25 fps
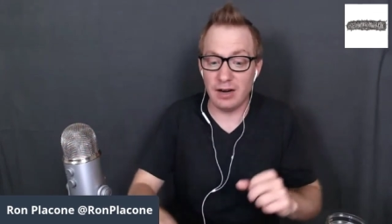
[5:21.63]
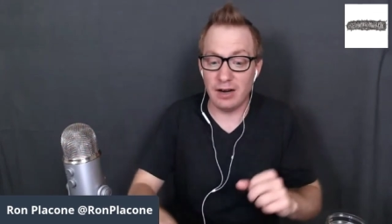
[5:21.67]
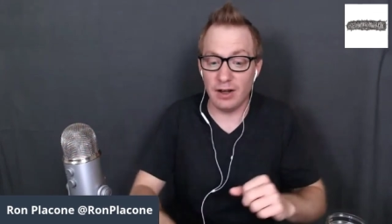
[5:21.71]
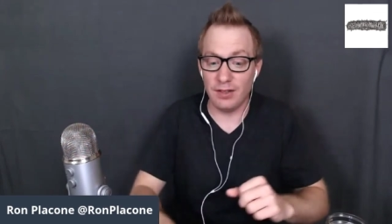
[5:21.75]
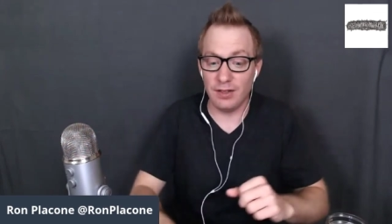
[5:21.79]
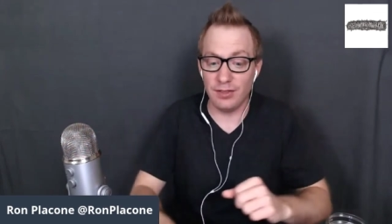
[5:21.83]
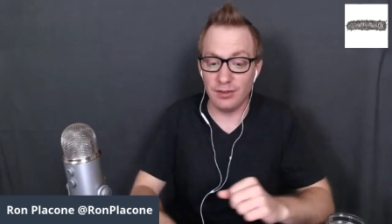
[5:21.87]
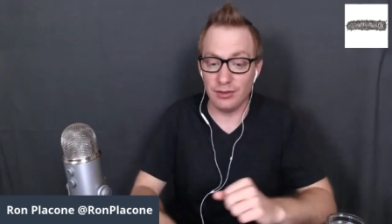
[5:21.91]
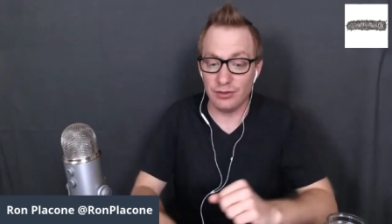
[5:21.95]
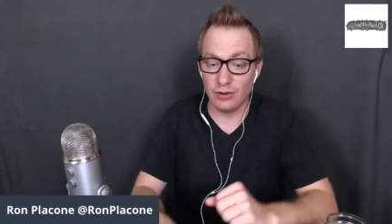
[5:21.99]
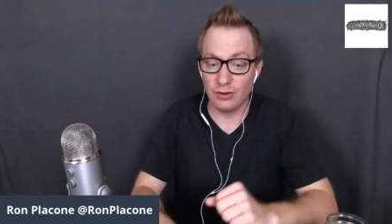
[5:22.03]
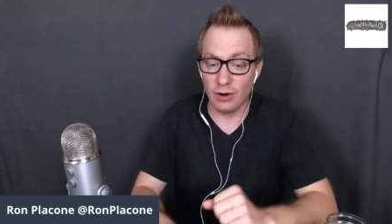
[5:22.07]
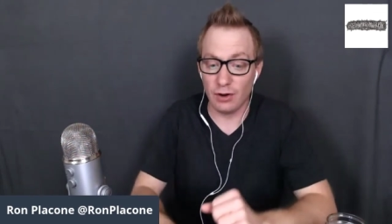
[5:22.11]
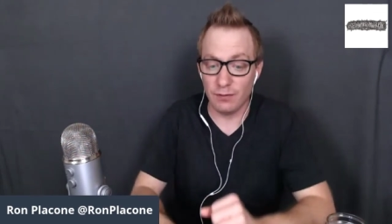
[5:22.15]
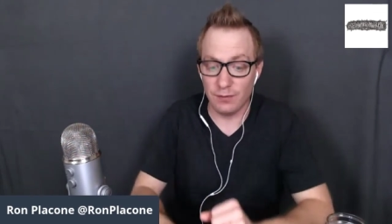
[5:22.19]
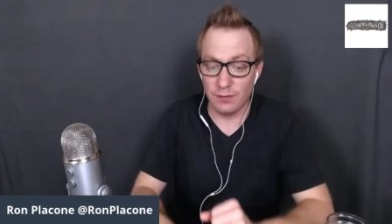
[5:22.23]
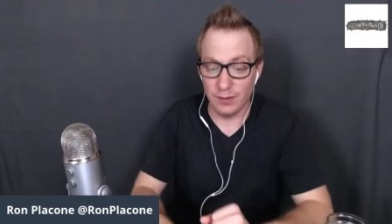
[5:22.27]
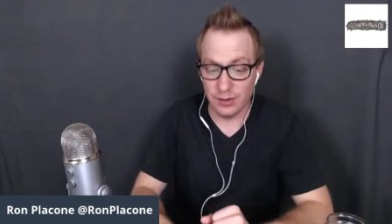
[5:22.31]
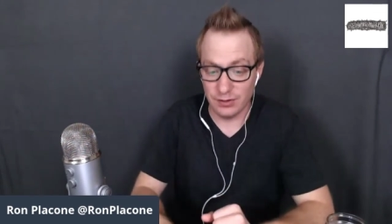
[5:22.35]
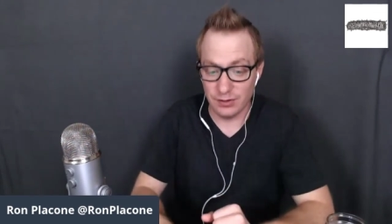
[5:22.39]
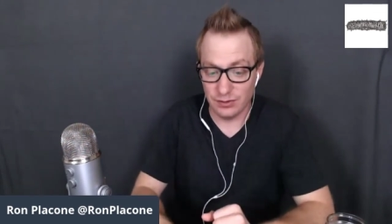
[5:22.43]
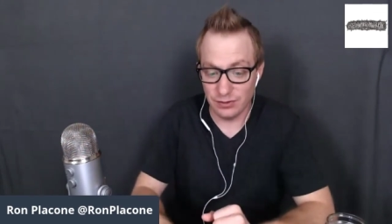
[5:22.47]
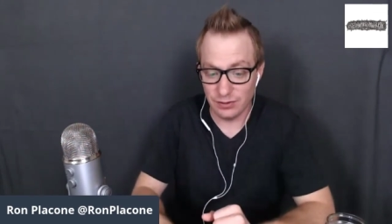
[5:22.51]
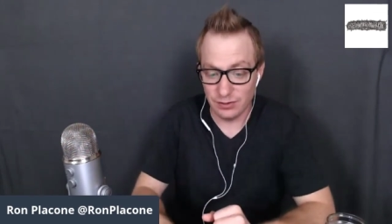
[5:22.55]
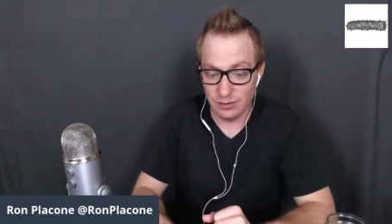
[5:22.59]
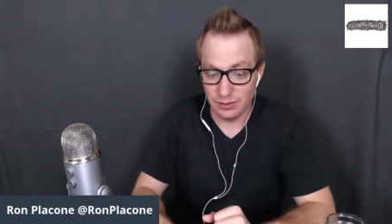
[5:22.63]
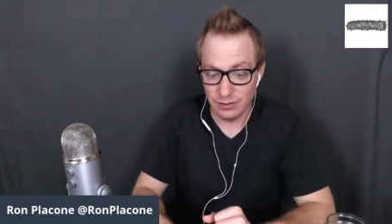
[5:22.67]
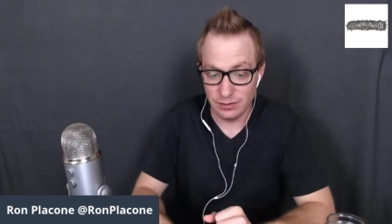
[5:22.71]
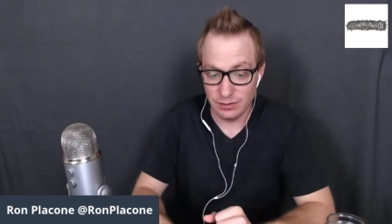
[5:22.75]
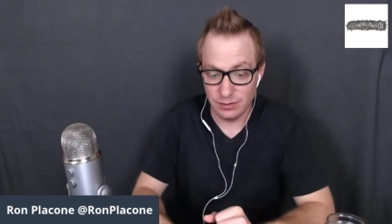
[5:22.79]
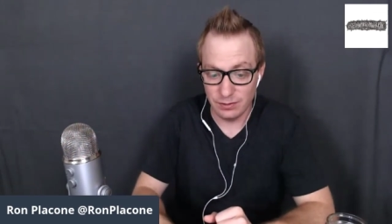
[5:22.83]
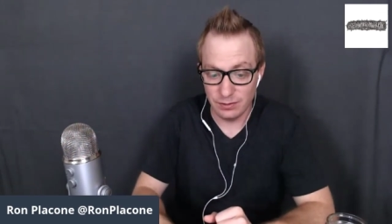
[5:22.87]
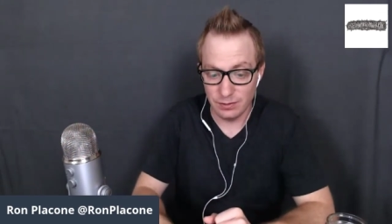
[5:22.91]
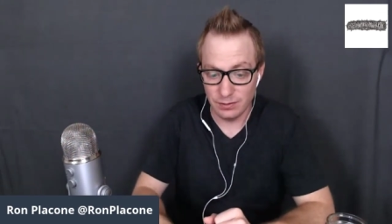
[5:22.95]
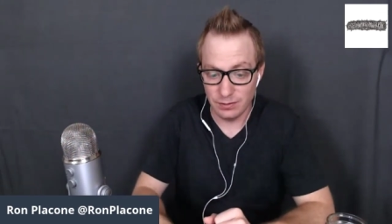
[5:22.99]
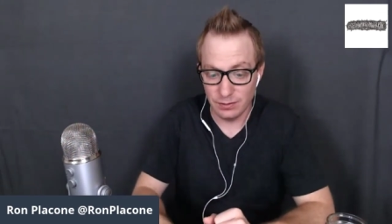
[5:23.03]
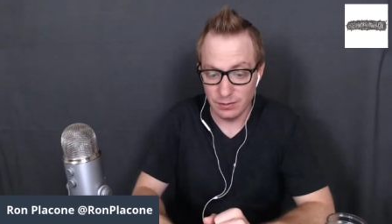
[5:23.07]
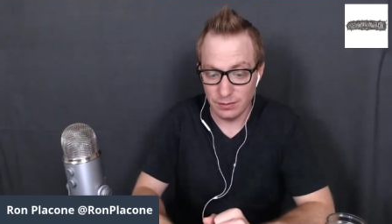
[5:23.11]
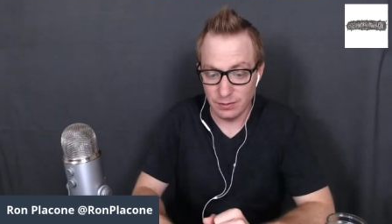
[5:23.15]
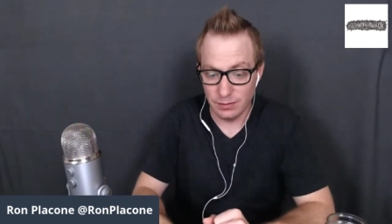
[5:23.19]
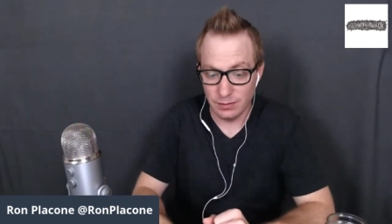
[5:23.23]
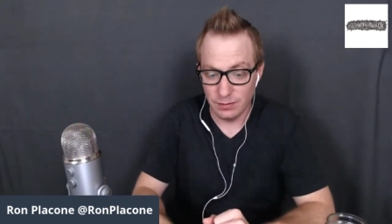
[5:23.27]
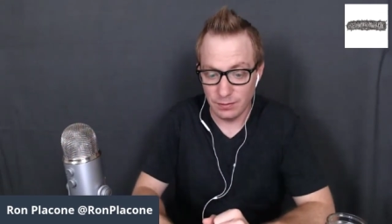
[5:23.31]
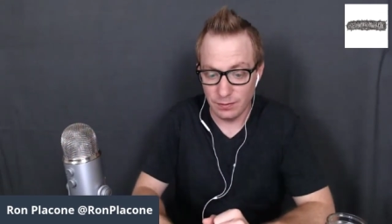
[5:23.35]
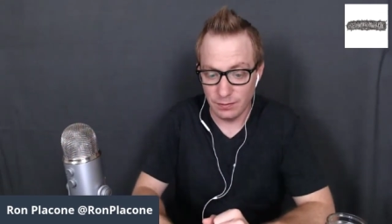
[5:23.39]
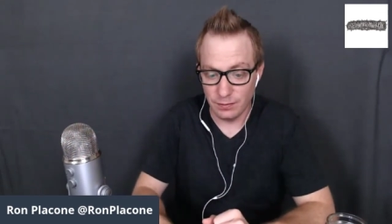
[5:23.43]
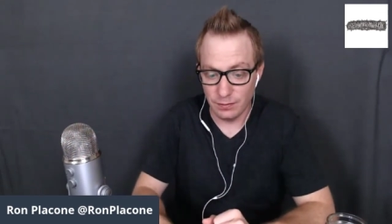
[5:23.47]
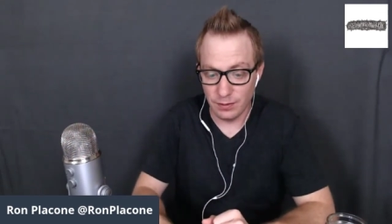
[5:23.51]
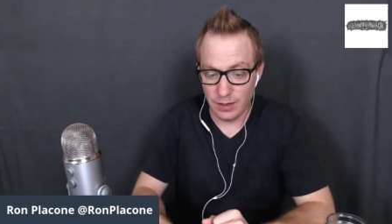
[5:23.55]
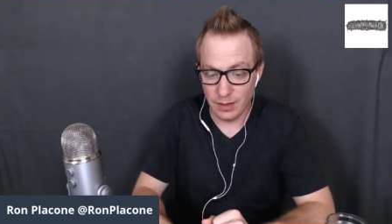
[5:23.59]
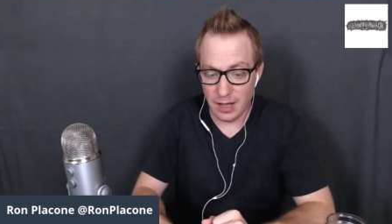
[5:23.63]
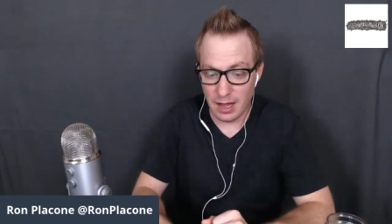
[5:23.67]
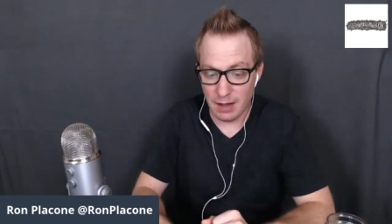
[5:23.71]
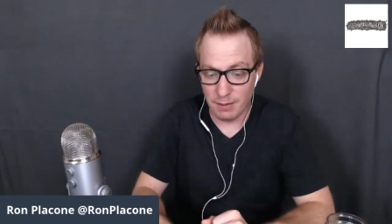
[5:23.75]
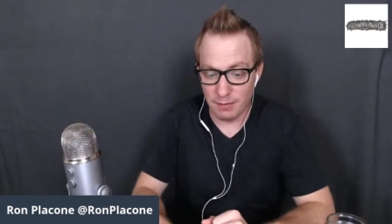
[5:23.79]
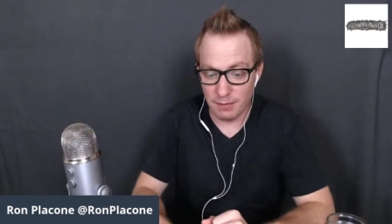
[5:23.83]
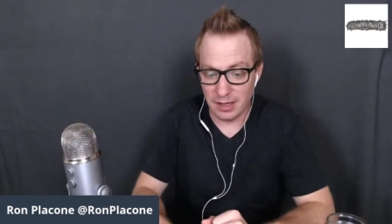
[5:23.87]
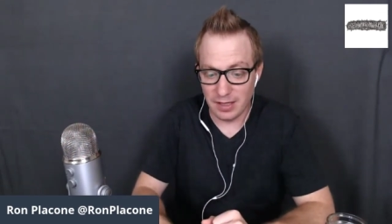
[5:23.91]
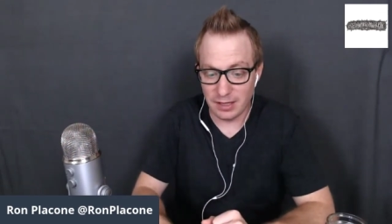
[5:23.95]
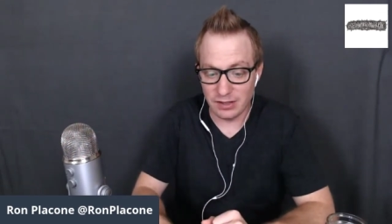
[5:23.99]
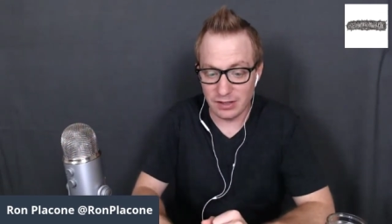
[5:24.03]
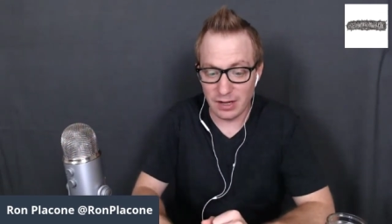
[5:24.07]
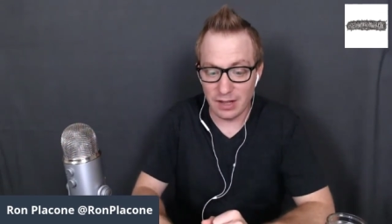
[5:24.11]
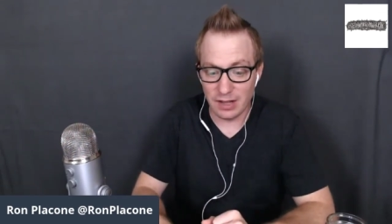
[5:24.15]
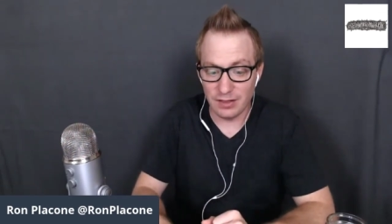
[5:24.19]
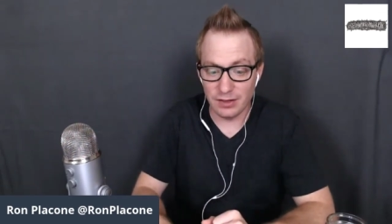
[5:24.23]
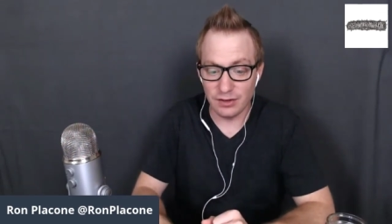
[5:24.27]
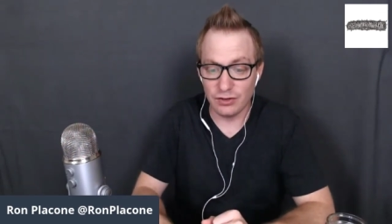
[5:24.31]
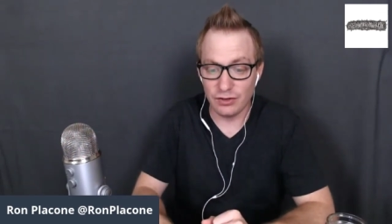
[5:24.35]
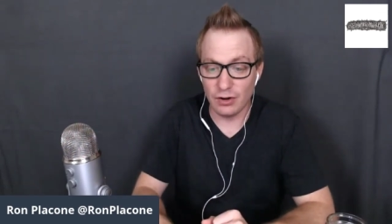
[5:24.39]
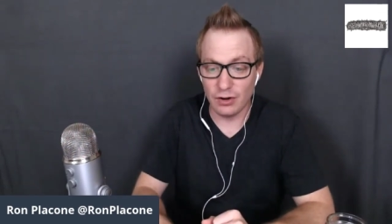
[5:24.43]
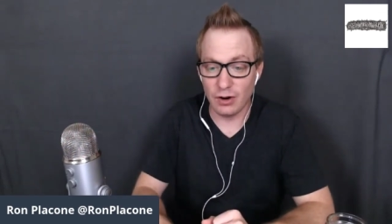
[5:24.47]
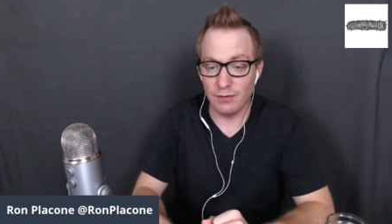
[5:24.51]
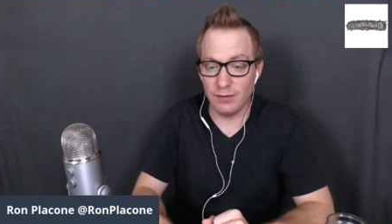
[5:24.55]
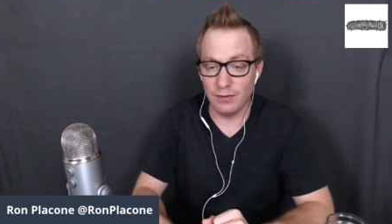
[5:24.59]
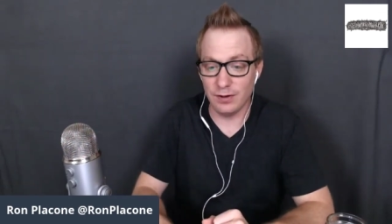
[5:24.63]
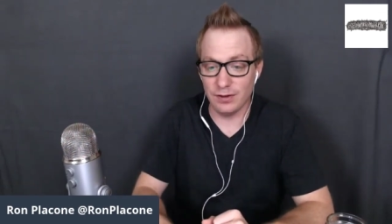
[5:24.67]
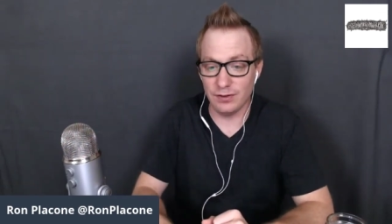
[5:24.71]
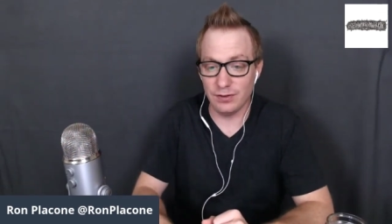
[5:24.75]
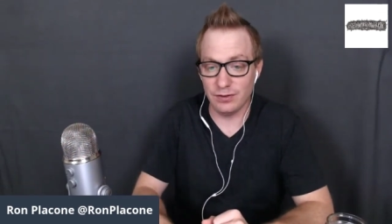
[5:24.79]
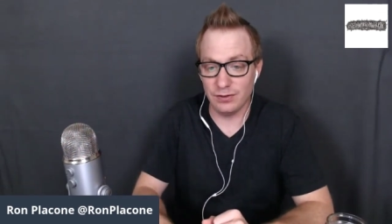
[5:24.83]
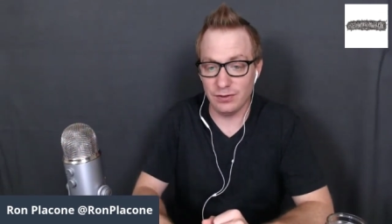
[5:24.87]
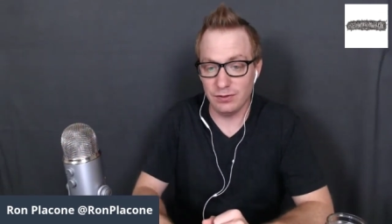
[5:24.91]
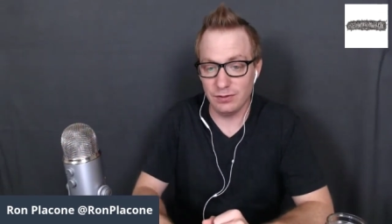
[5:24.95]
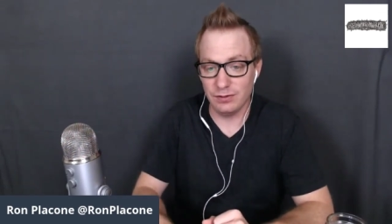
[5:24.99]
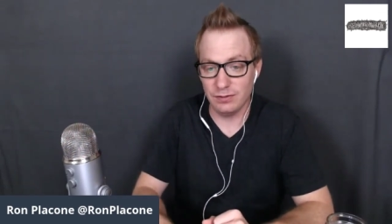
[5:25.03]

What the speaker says: on the surface. For them, it's on the surface.